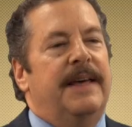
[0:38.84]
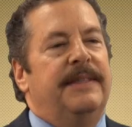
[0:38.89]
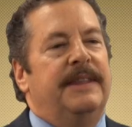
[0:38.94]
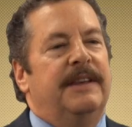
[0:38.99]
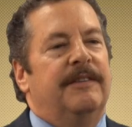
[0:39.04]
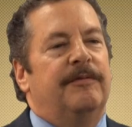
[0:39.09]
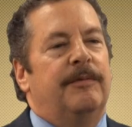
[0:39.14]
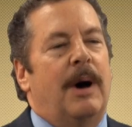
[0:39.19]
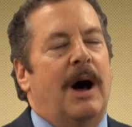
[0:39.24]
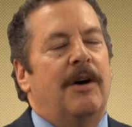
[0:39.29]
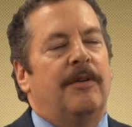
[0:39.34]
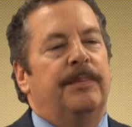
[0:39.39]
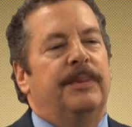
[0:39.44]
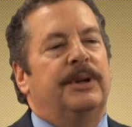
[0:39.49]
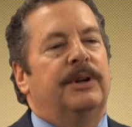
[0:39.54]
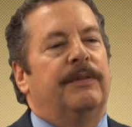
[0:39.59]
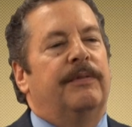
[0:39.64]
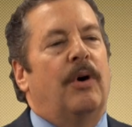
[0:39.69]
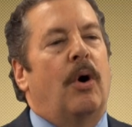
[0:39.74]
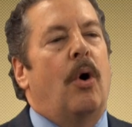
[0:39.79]
And the
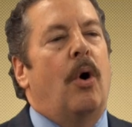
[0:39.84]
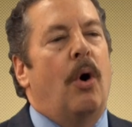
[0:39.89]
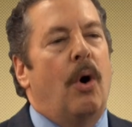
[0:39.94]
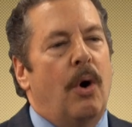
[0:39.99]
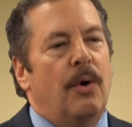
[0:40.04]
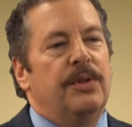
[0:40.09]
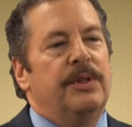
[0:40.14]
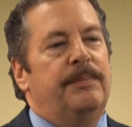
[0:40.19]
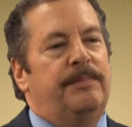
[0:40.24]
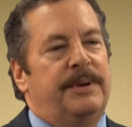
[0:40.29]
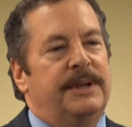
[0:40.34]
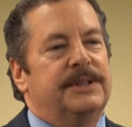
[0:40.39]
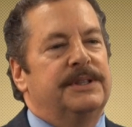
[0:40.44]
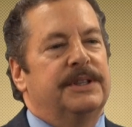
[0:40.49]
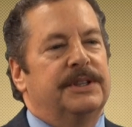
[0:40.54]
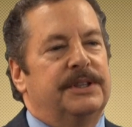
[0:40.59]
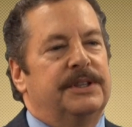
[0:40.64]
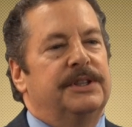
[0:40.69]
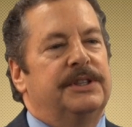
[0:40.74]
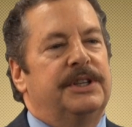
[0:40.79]
involvement of all the
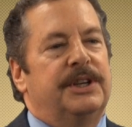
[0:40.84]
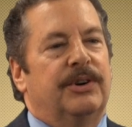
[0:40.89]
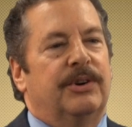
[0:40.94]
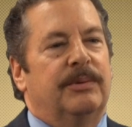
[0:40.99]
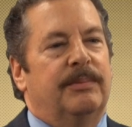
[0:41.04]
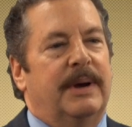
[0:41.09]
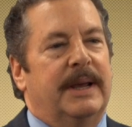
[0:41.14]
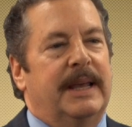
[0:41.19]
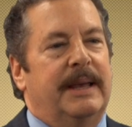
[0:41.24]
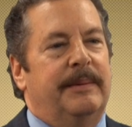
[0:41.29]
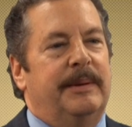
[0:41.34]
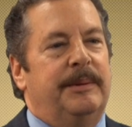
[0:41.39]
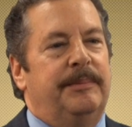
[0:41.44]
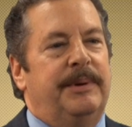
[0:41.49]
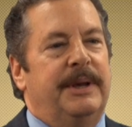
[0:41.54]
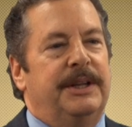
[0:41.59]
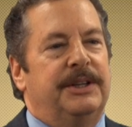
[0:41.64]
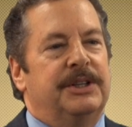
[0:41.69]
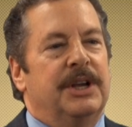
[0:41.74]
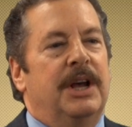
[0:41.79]
businesses here in Miami
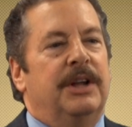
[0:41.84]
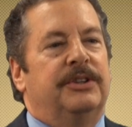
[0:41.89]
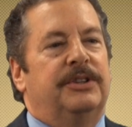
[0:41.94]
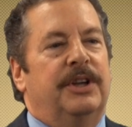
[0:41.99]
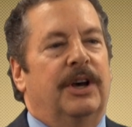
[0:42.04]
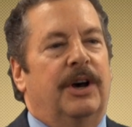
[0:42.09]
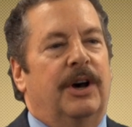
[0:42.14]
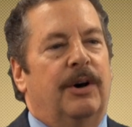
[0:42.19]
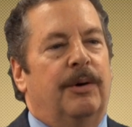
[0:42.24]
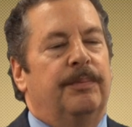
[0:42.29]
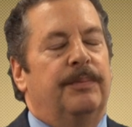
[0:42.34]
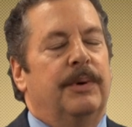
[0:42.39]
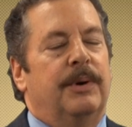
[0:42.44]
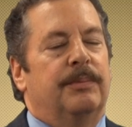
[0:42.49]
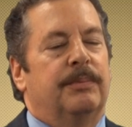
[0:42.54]
Beach to help